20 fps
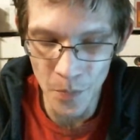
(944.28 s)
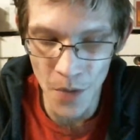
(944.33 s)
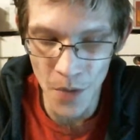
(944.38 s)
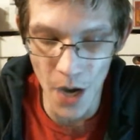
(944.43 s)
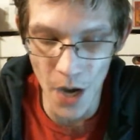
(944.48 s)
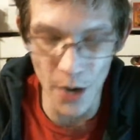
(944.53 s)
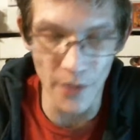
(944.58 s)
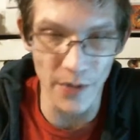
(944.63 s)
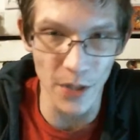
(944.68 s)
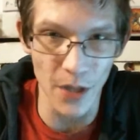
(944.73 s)

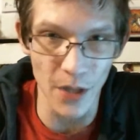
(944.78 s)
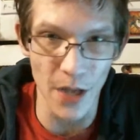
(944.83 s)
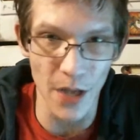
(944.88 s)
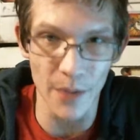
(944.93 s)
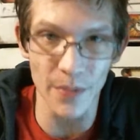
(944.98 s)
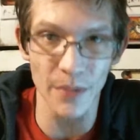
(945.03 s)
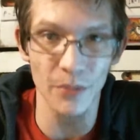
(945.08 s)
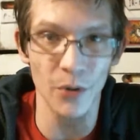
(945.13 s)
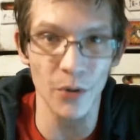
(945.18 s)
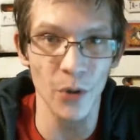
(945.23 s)
I know there's a lot
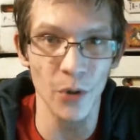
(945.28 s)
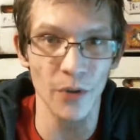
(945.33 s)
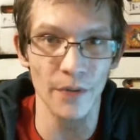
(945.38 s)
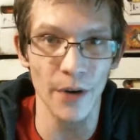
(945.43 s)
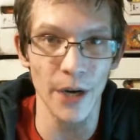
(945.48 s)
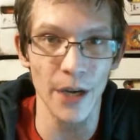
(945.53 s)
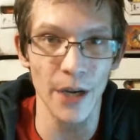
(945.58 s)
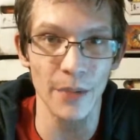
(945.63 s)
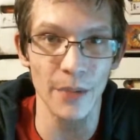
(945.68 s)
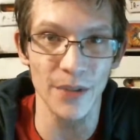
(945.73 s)
of people who are
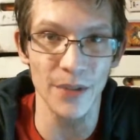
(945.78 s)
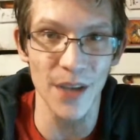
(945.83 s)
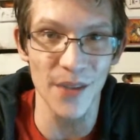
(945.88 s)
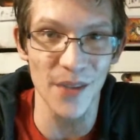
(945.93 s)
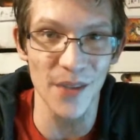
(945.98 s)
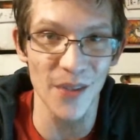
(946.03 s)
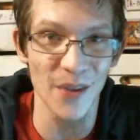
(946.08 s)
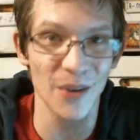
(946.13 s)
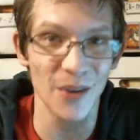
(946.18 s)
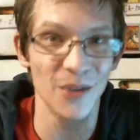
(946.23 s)
very
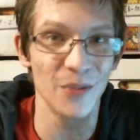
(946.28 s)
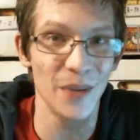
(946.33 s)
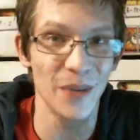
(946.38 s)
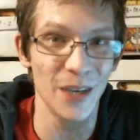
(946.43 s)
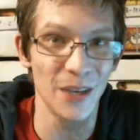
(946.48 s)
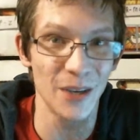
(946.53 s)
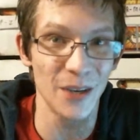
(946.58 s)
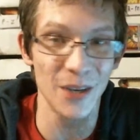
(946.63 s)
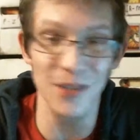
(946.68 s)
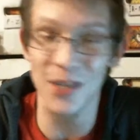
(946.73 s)
upset that they're
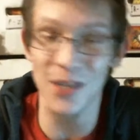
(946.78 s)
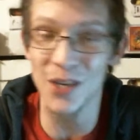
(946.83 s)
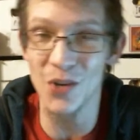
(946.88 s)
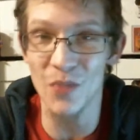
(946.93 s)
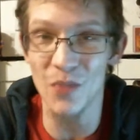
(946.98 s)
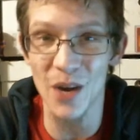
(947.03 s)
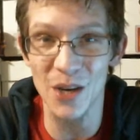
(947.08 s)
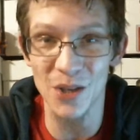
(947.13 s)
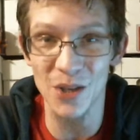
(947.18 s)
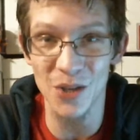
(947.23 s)
doing a
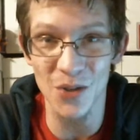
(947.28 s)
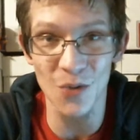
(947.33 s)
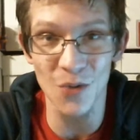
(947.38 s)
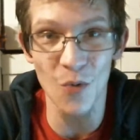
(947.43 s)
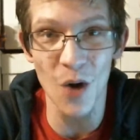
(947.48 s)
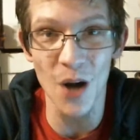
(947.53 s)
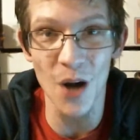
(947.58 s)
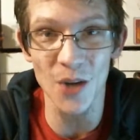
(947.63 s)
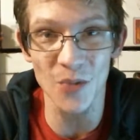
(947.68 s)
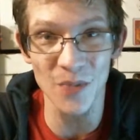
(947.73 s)
continuation of The
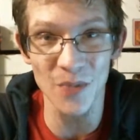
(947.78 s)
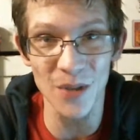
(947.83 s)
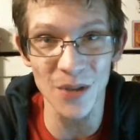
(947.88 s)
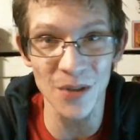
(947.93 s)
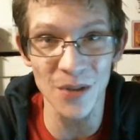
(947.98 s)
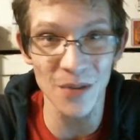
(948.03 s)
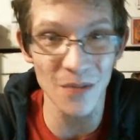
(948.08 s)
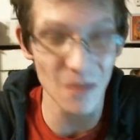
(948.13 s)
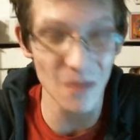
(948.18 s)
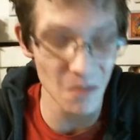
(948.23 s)
Watchmen.